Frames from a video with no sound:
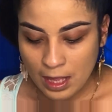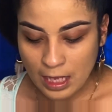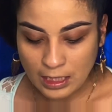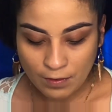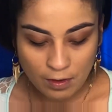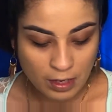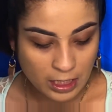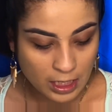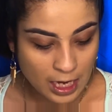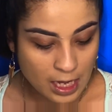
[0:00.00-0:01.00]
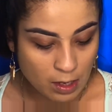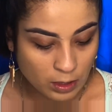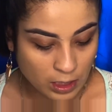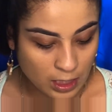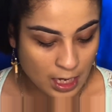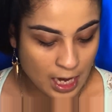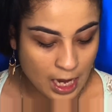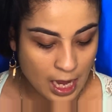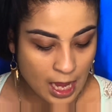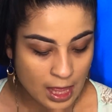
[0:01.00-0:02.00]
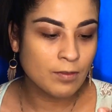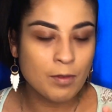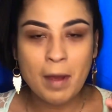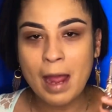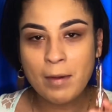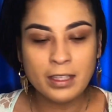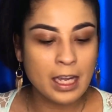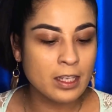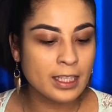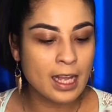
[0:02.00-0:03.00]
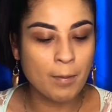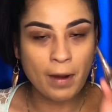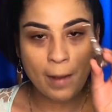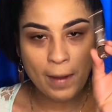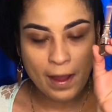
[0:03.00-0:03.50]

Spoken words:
That's the foundation I use today. And for my eyebrows, I use the Cabral